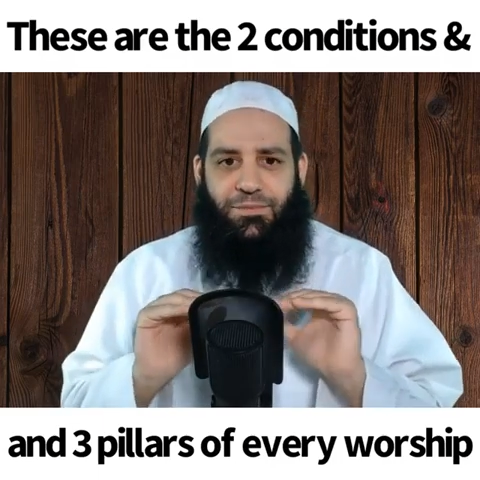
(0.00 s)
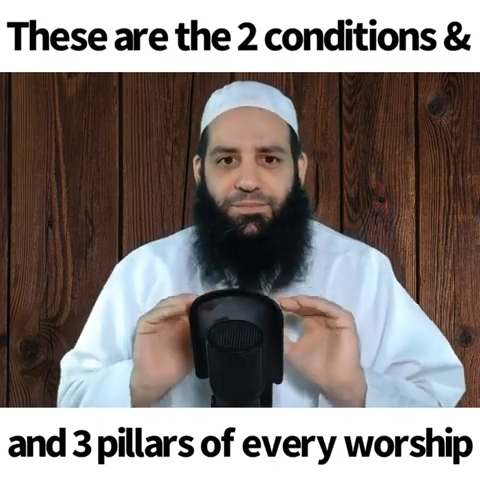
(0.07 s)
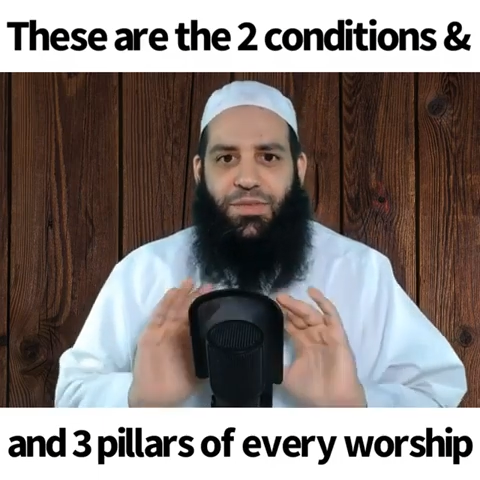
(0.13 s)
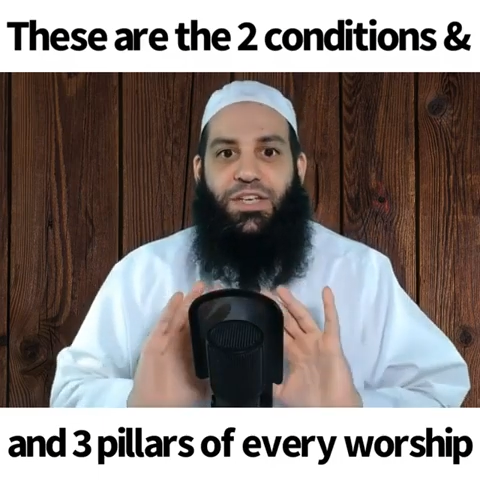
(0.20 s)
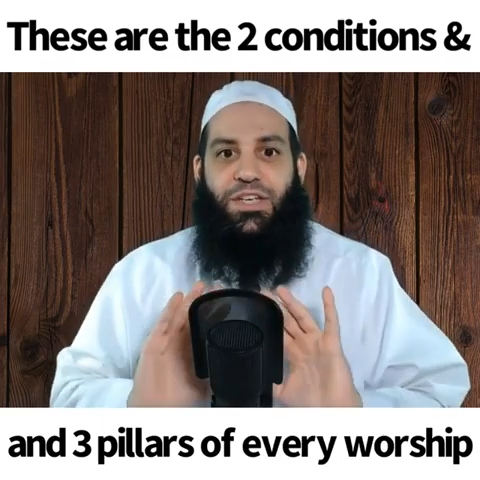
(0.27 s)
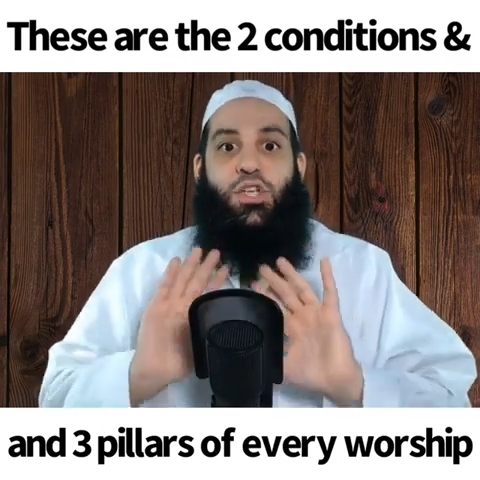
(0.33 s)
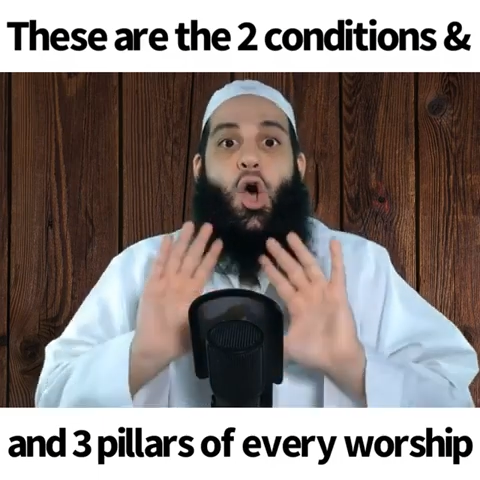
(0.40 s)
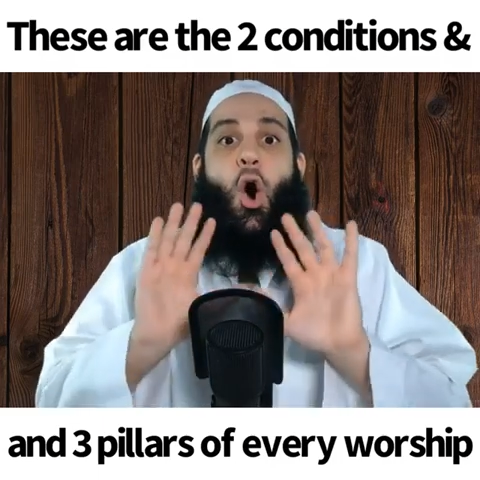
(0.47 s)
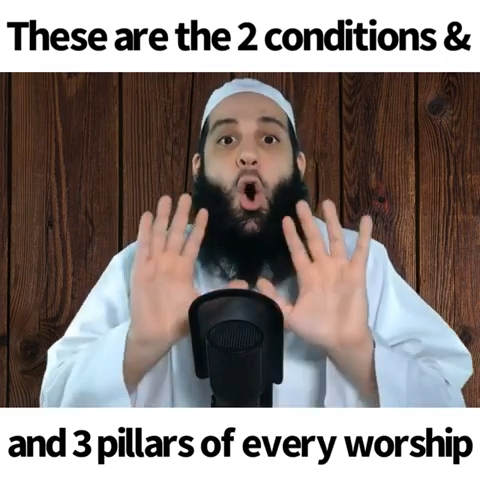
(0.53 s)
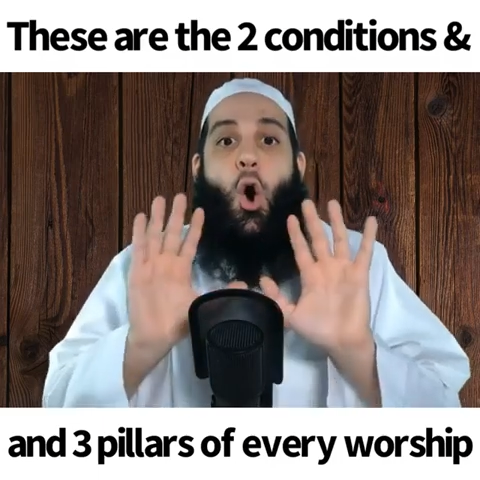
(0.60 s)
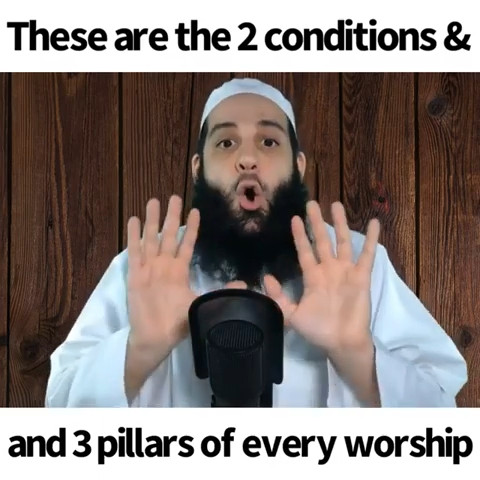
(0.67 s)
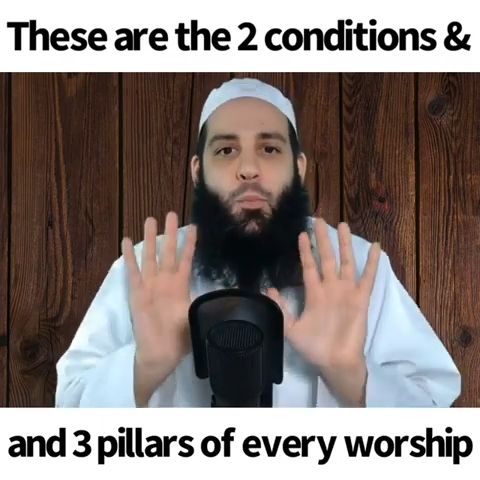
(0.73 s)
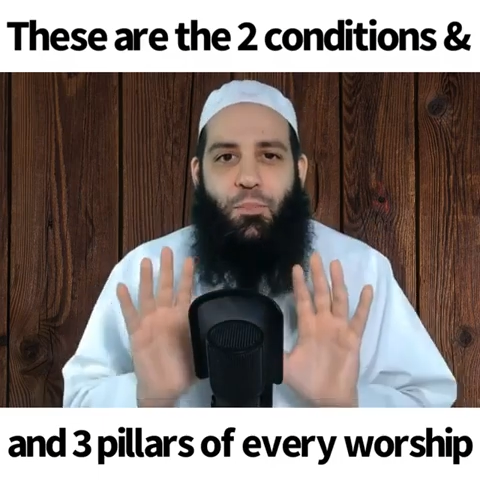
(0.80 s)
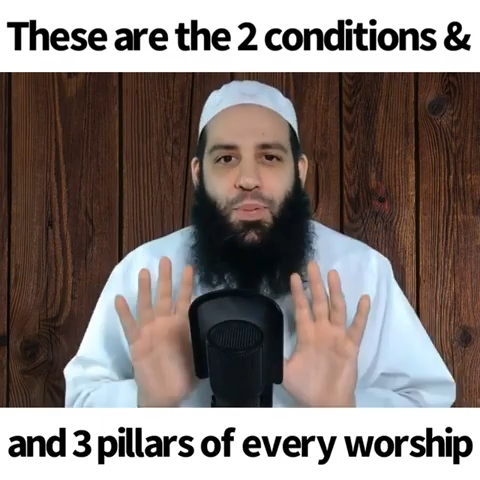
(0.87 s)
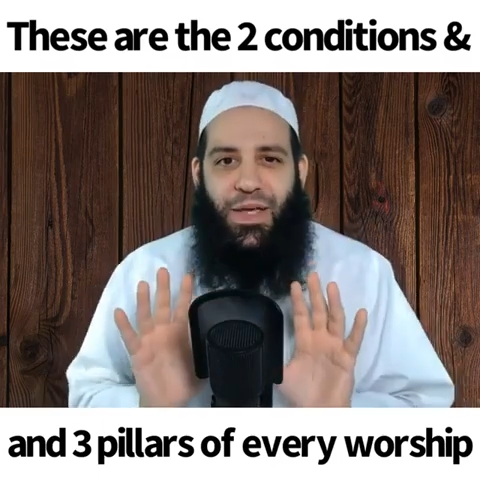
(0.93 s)
is
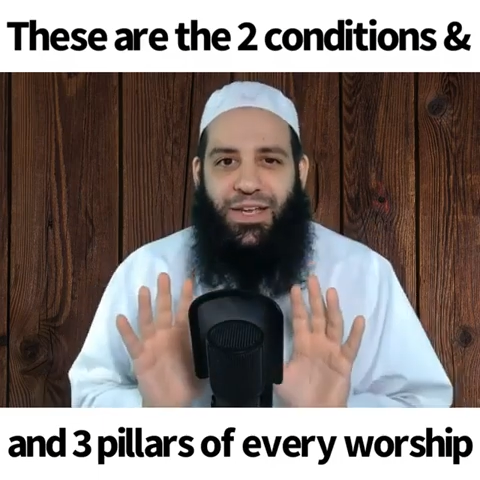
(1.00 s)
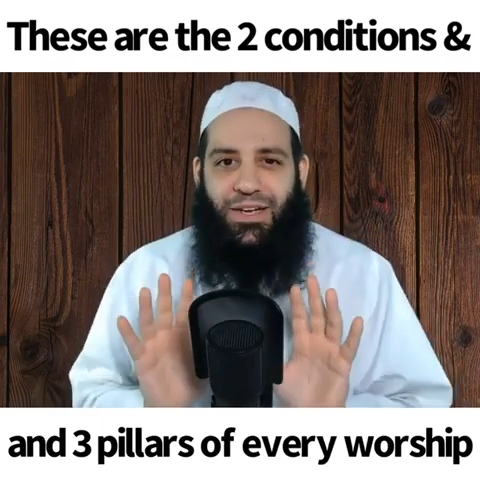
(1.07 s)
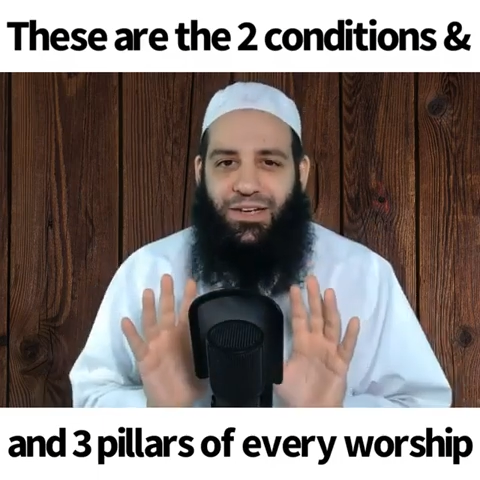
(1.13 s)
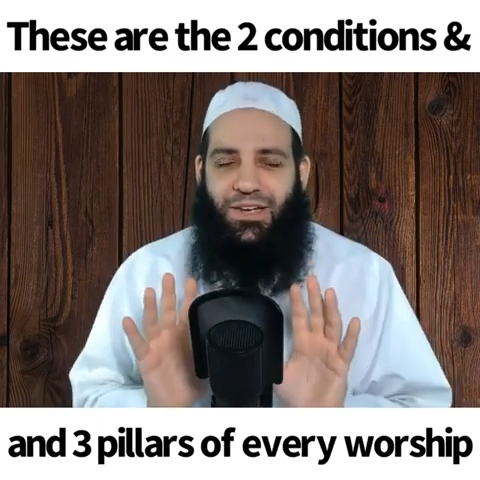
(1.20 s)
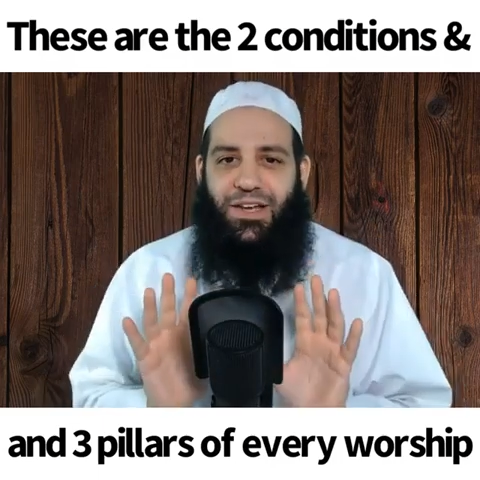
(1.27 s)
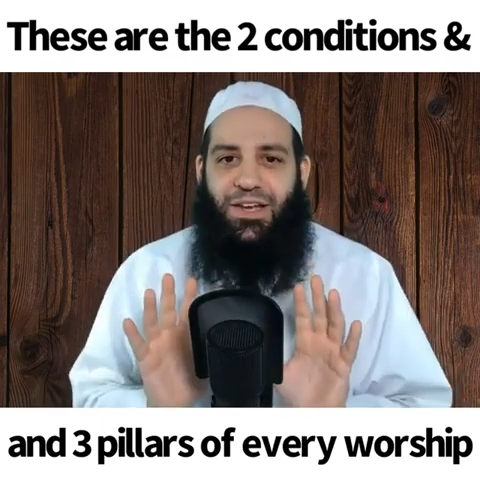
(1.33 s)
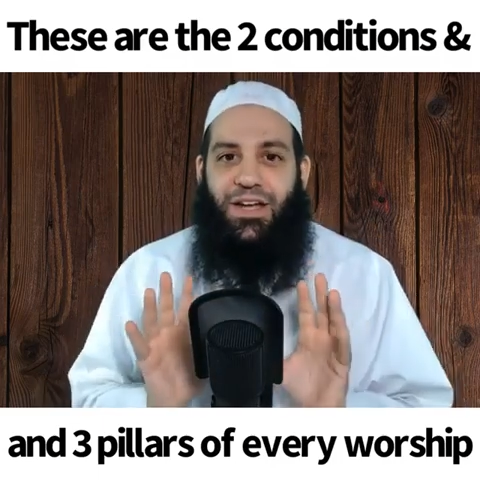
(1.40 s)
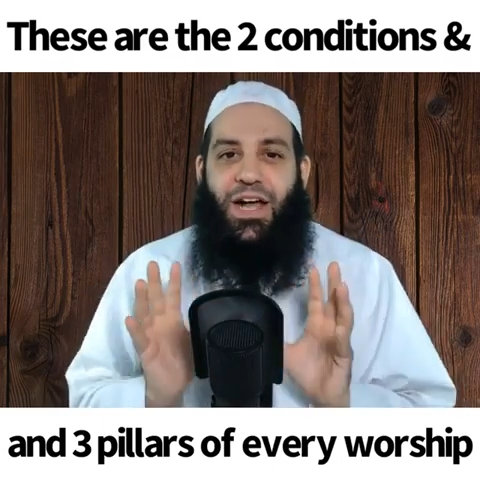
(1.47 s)
hope in Allah.